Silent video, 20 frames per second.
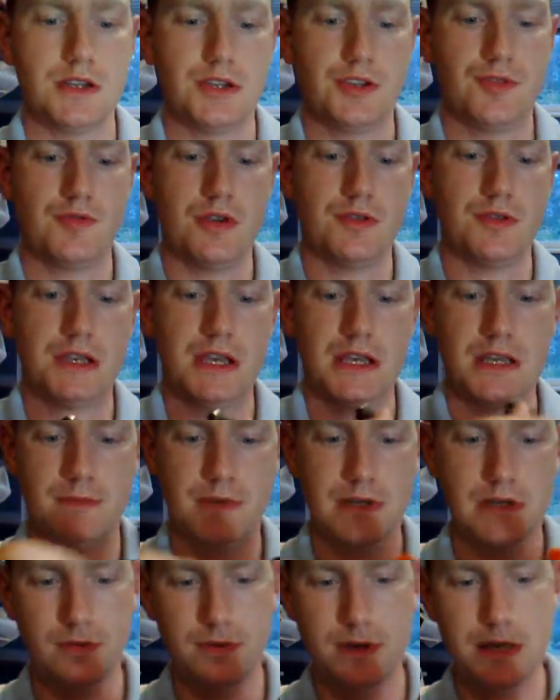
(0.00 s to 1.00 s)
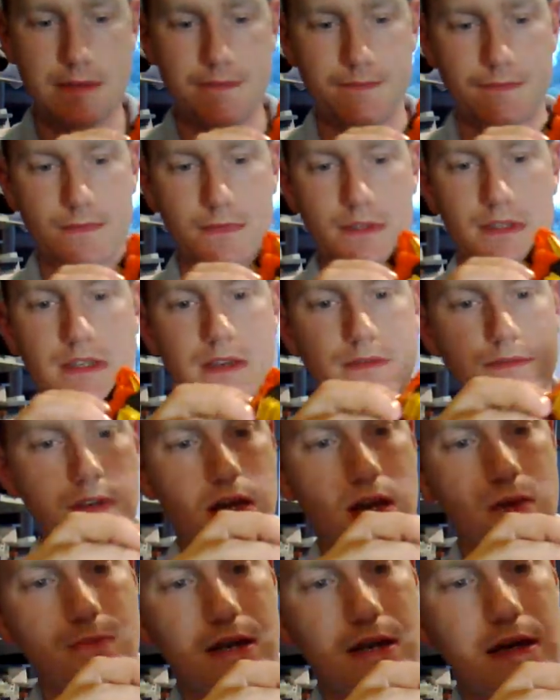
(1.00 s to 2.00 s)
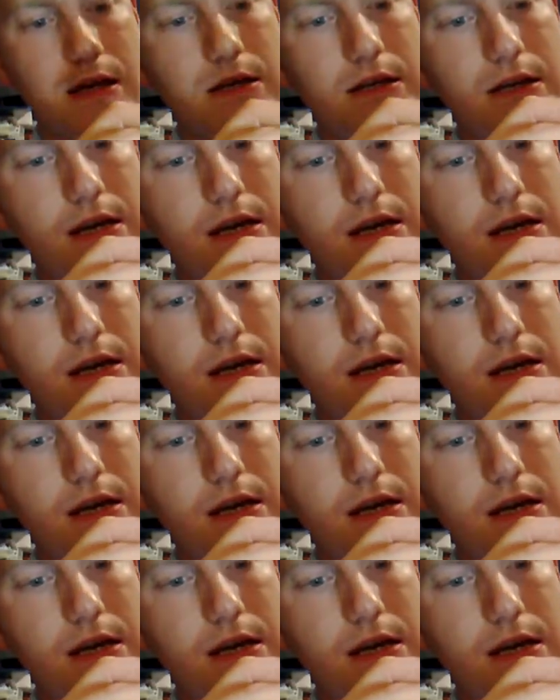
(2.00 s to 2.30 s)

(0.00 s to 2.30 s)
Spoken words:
I just rotate them a little bit, save them going back